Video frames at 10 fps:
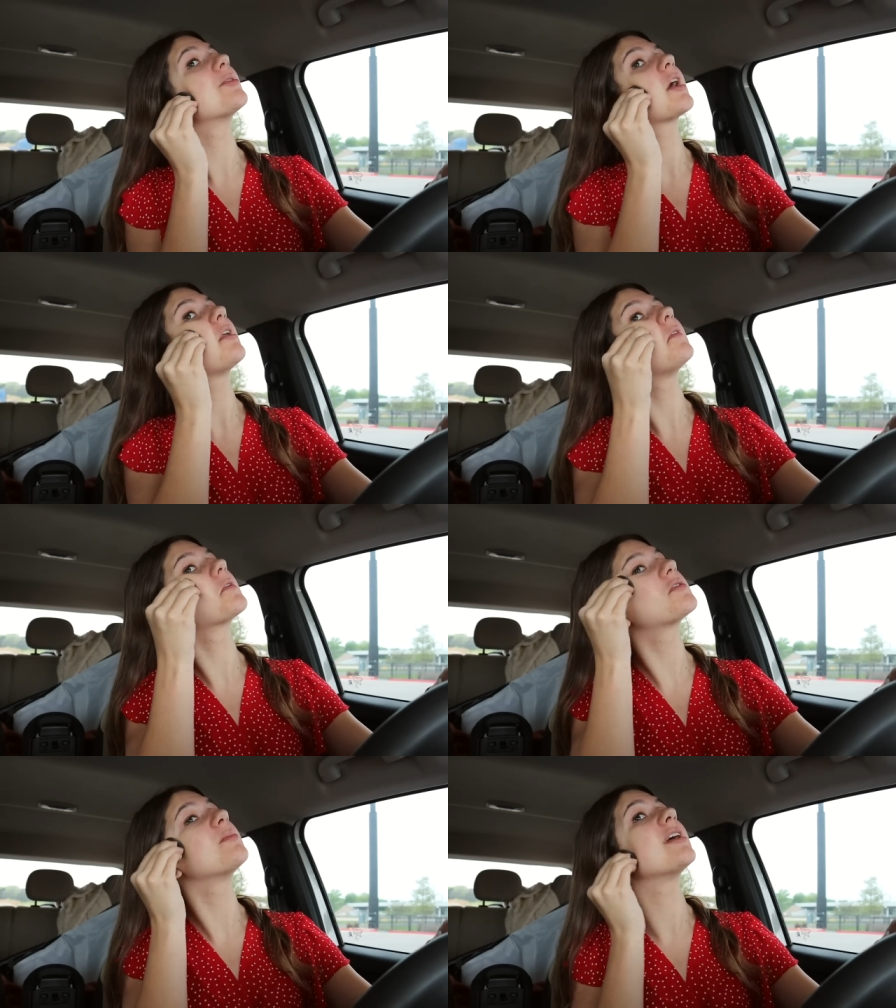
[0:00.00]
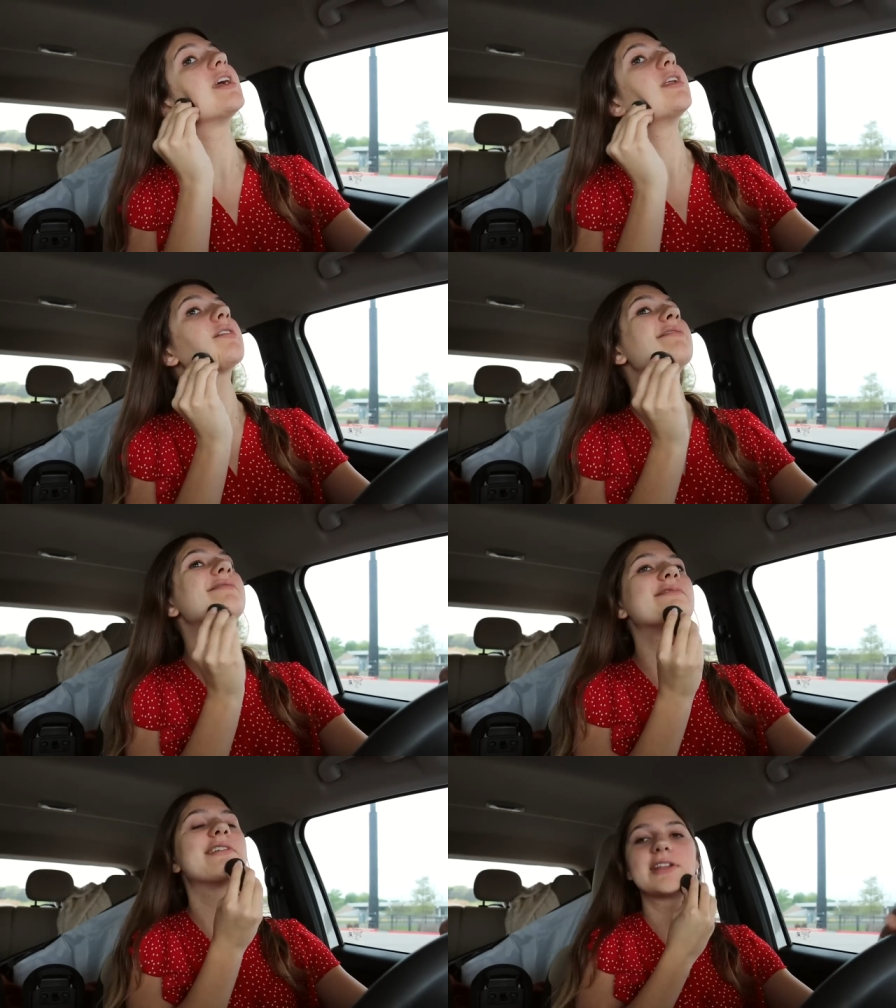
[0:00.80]
we'll kind of explain
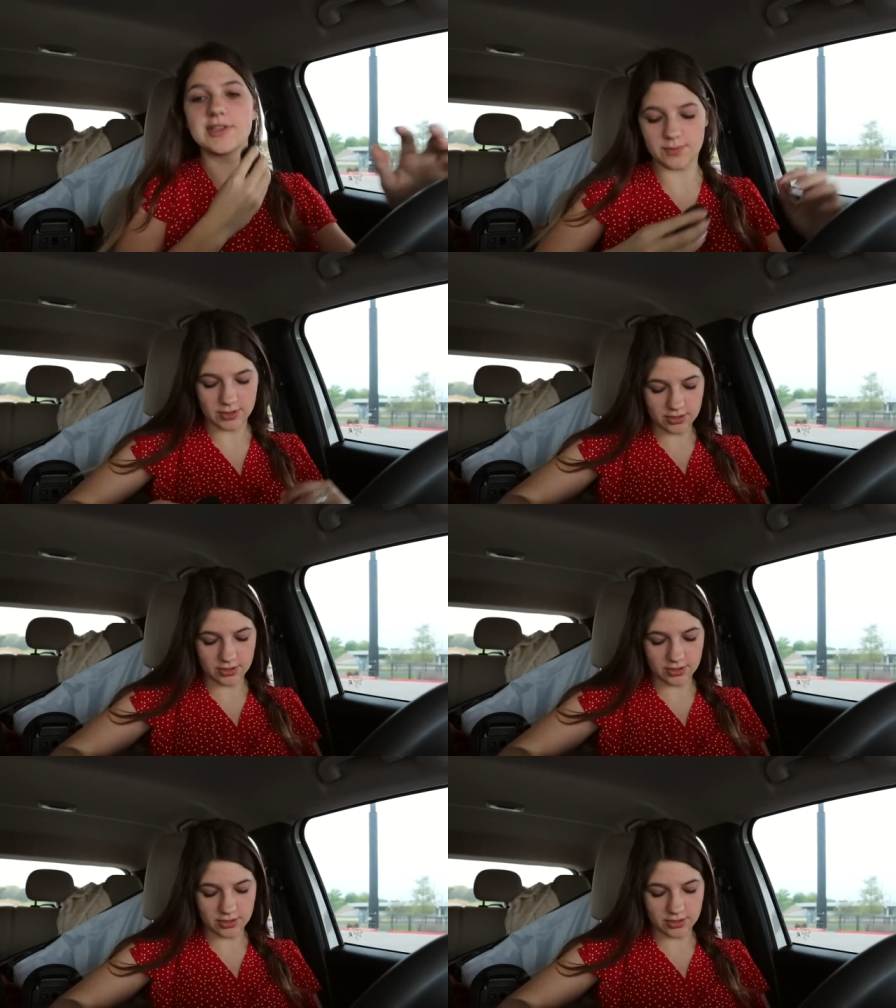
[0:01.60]
what it is we're